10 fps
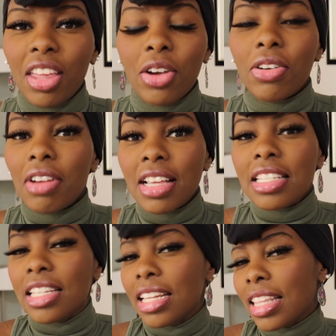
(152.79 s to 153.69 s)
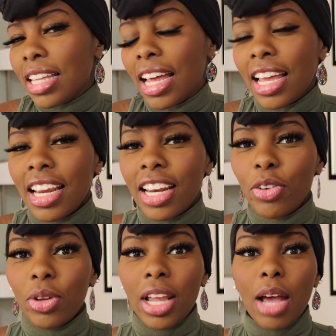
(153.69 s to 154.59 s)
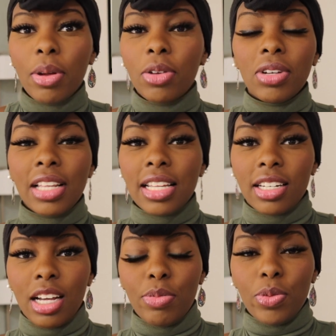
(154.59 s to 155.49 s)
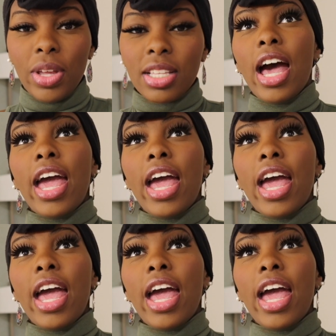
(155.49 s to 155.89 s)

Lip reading: crazy like that. And it only lasted a couple weeks.